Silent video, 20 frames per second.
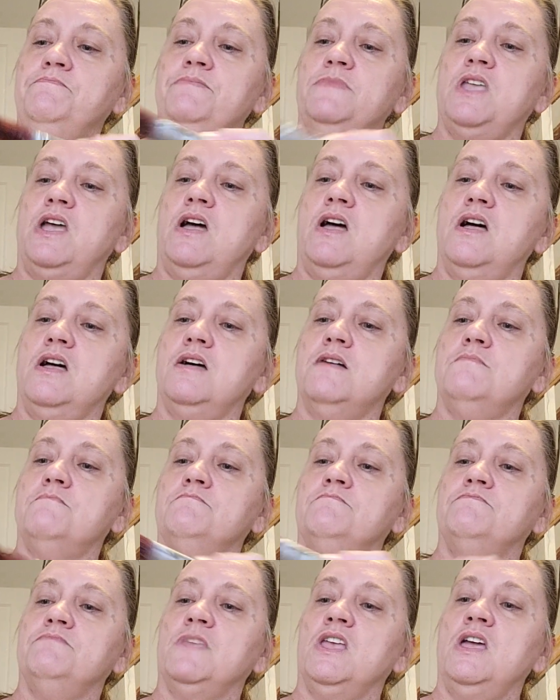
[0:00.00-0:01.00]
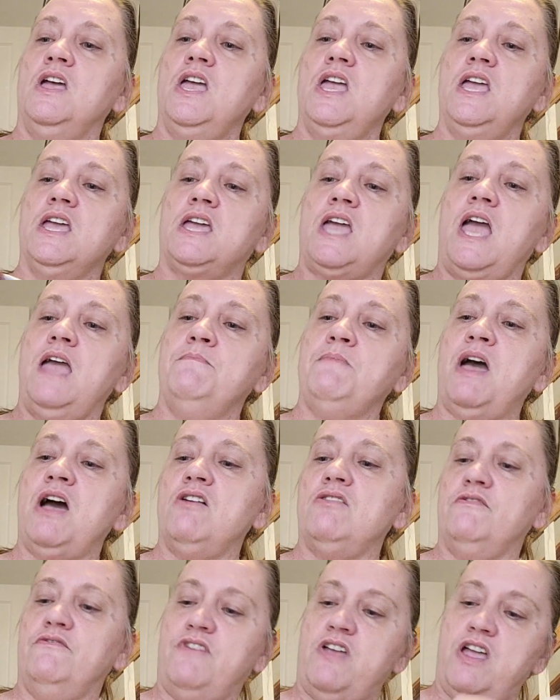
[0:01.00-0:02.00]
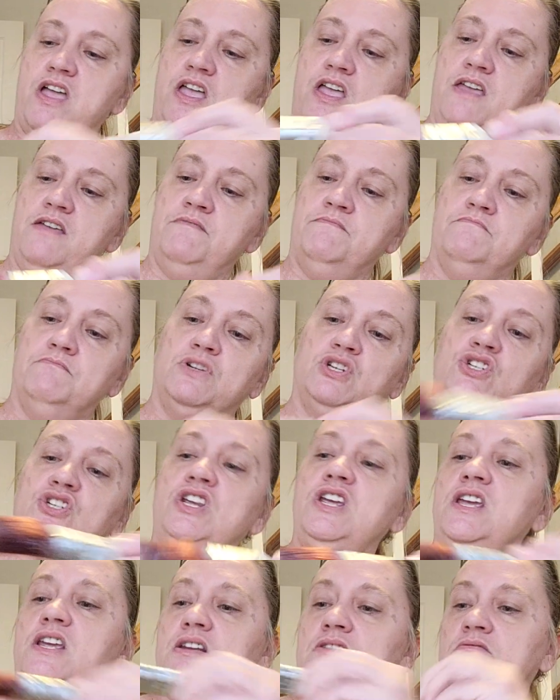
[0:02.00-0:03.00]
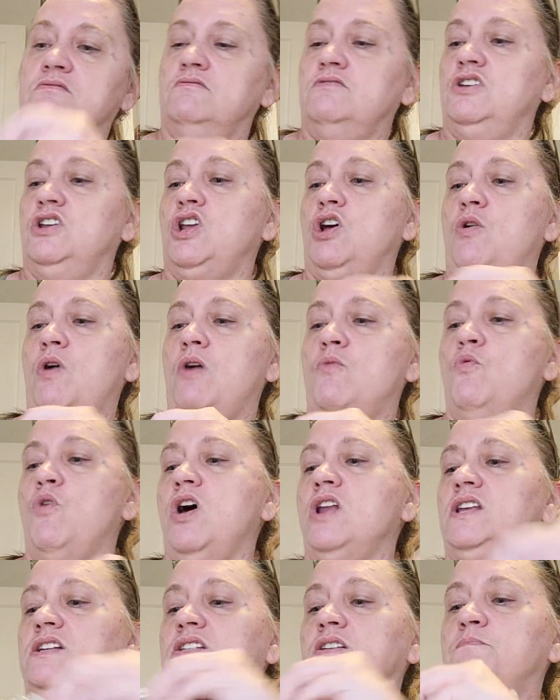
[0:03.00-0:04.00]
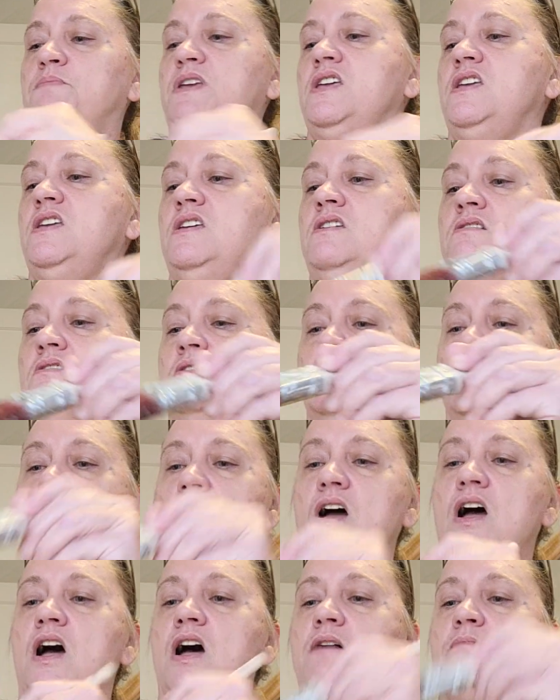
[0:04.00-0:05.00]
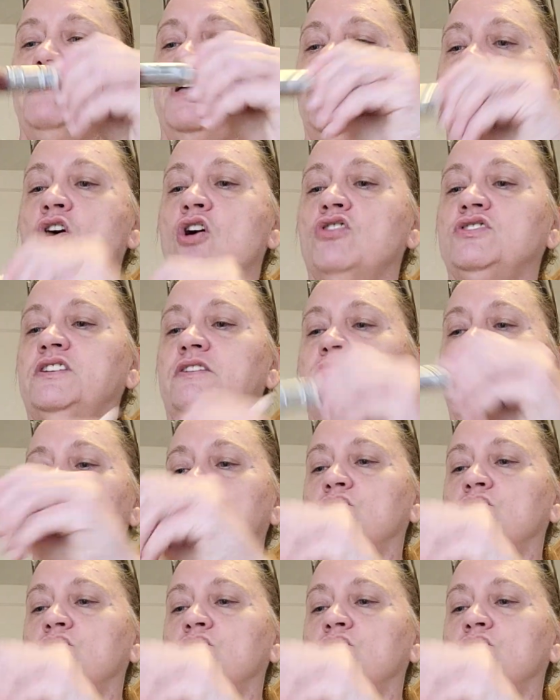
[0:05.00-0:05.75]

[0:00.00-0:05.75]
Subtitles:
it came out of a machine. You know, I want it to be in all different